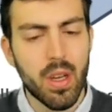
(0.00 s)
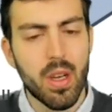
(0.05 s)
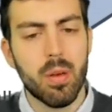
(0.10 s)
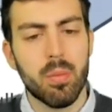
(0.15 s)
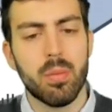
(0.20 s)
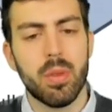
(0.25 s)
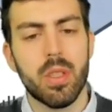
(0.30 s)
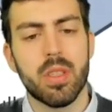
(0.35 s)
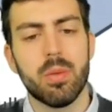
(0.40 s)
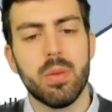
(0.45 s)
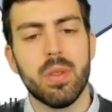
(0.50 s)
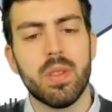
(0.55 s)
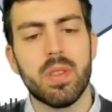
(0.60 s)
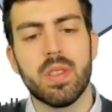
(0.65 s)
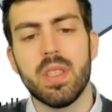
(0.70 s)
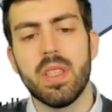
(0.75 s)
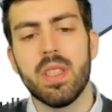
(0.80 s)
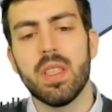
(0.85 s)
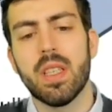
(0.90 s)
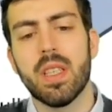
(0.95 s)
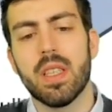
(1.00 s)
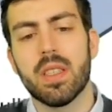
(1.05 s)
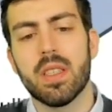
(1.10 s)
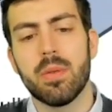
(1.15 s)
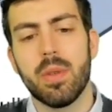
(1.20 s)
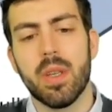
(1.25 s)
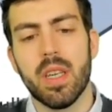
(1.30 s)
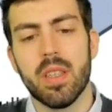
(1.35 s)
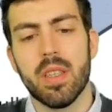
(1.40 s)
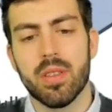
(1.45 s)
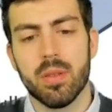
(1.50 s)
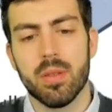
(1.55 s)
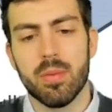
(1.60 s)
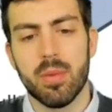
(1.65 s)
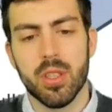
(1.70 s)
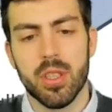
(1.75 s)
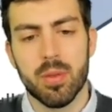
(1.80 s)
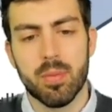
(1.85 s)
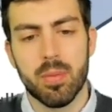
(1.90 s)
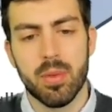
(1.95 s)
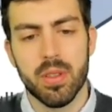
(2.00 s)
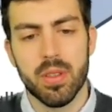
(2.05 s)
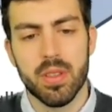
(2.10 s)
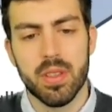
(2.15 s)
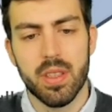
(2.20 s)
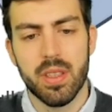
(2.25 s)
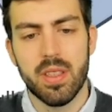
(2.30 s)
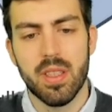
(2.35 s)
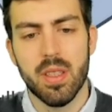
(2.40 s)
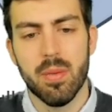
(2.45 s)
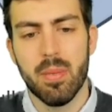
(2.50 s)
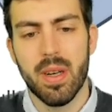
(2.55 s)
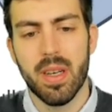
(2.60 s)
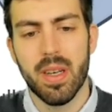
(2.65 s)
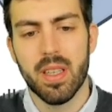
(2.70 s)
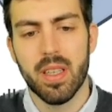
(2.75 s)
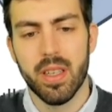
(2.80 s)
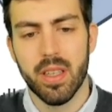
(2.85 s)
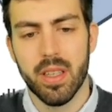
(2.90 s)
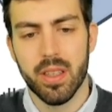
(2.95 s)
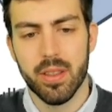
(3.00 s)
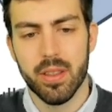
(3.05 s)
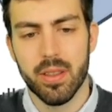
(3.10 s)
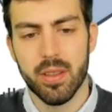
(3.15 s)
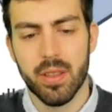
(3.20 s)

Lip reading: But we see that we have some hotspots in the back here.